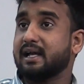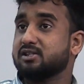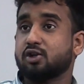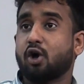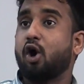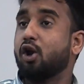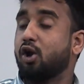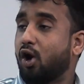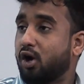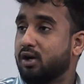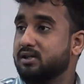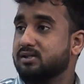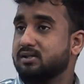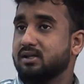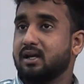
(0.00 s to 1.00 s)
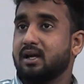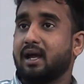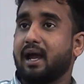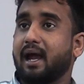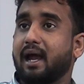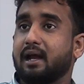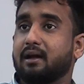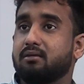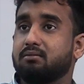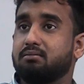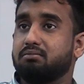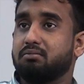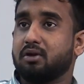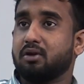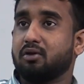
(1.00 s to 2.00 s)
against all odds,
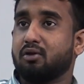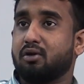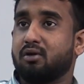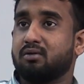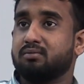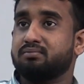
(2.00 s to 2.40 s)
and, they